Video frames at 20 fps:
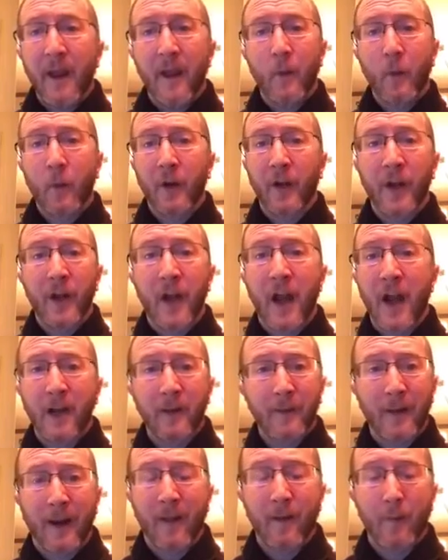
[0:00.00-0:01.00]
And then we're going to
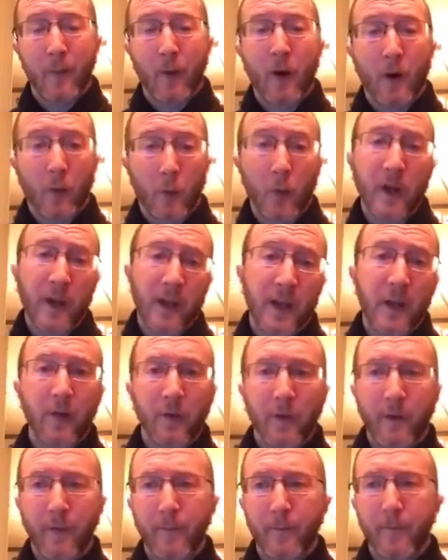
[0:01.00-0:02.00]
knock them out of the park. We're going to
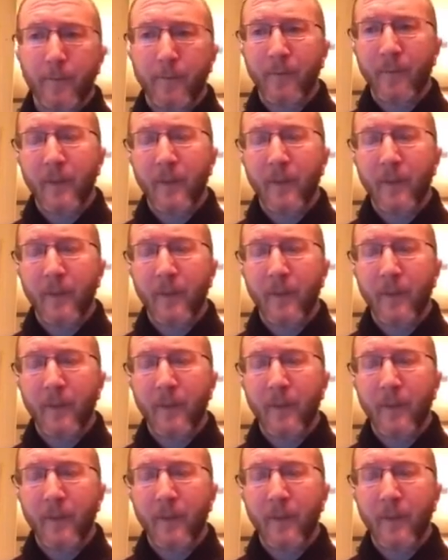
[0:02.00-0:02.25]
kill them.